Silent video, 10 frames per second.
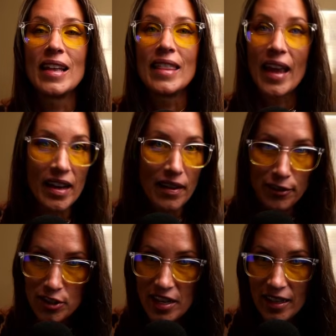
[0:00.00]
they had ever
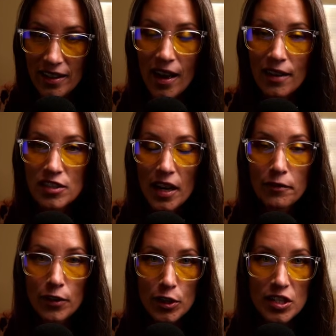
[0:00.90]
seen of
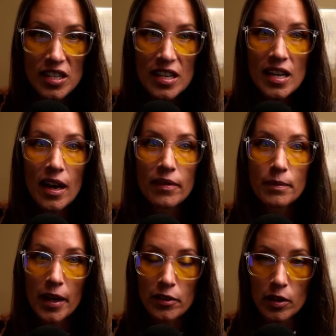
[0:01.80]
diversity of
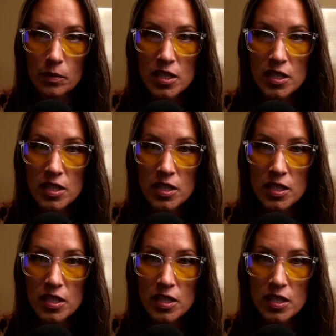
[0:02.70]
microbes,